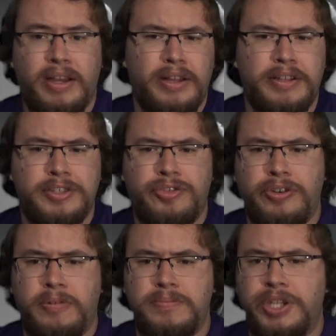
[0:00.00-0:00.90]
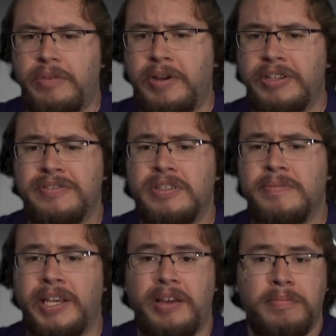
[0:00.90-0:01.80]
In this film, Jayne
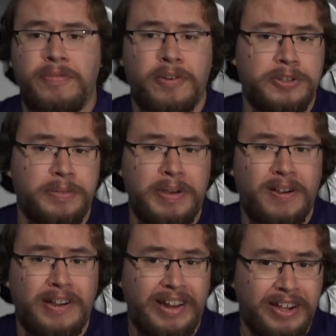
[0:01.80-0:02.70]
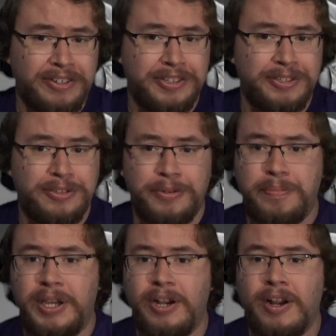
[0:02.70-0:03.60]
Mansfield became the first American actress to
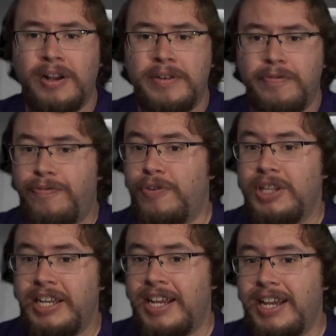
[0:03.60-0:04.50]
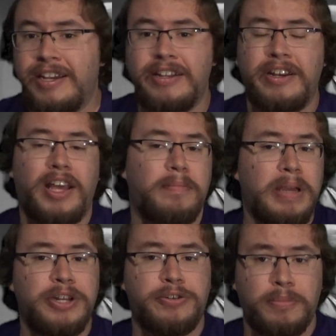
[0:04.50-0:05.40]
appear fully naked in a
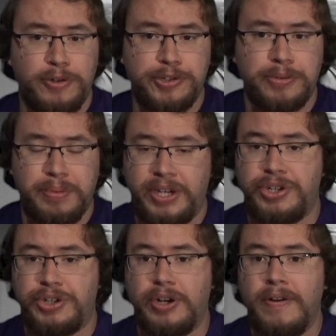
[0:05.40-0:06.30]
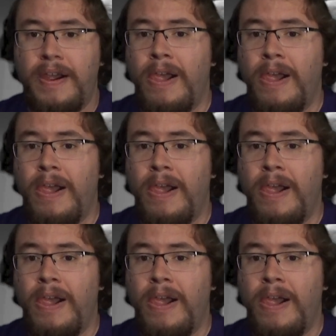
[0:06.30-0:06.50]
major motion picture,